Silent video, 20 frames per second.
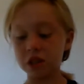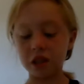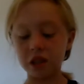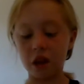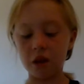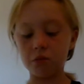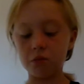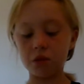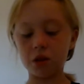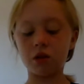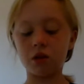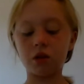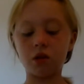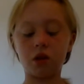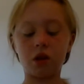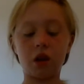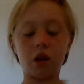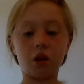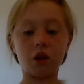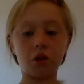same
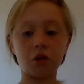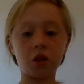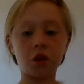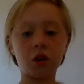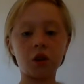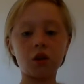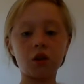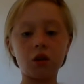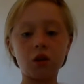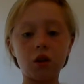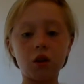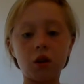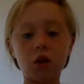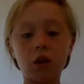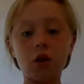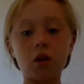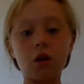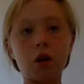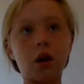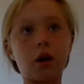Clinique thing,
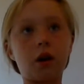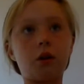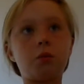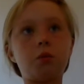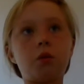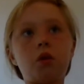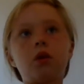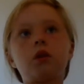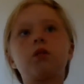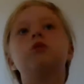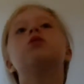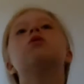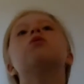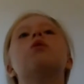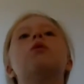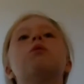and I'm going to